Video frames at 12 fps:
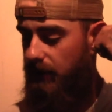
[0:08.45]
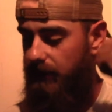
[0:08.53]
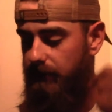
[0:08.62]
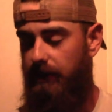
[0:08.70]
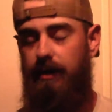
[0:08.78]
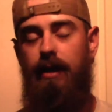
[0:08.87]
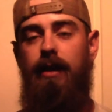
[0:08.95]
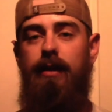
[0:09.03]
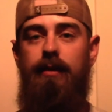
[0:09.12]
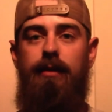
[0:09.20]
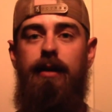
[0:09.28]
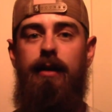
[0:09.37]
So I
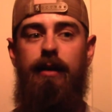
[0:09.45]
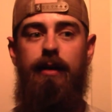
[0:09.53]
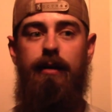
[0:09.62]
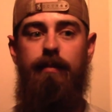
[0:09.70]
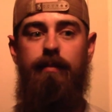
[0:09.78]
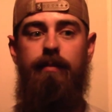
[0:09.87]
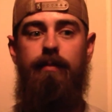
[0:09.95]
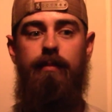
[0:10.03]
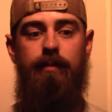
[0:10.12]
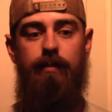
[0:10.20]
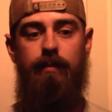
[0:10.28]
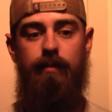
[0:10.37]
thought,
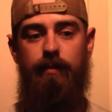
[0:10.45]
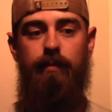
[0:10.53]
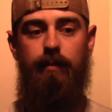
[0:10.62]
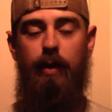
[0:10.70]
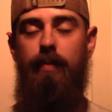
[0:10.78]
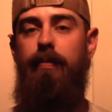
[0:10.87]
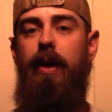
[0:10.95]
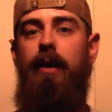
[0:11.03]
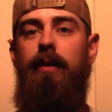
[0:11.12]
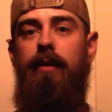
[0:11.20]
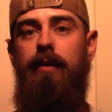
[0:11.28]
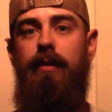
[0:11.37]
what
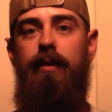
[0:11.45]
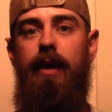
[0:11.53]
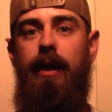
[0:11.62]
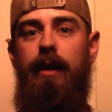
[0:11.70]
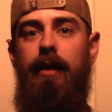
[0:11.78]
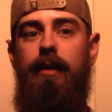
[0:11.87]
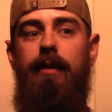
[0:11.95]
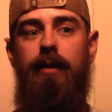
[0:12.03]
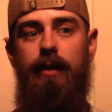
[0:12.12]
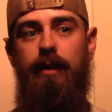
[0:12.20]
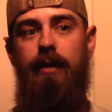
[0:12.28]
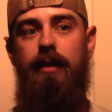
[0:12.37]
better than
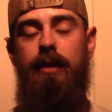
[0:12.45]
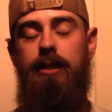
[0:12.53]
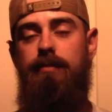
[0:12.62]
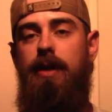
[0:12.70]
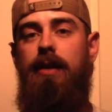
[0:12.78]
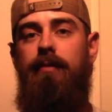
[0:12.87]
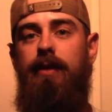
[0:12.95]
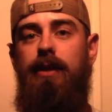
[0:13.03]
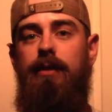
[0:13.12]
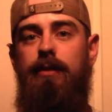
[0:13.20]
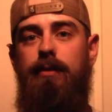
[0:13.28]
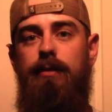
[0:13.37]
to make a
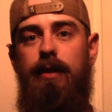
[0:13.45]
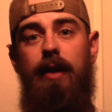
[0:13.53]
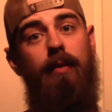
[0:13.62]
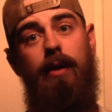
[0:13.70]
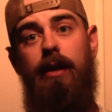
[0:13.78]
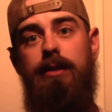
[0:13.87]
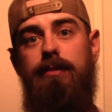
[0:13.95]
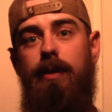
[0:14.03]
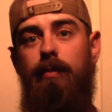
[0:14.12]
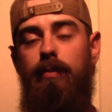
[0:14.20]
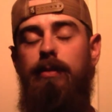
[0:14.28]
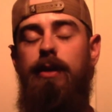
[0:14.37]
video in regards
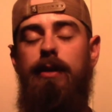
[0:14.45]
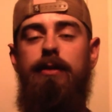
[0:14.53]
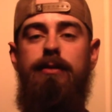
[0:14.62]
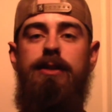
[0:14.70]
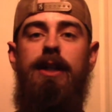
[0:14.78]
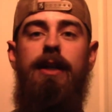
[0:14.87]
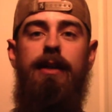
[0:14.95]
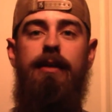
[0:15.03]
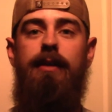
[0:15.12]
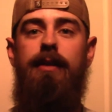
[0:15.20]
to the new site.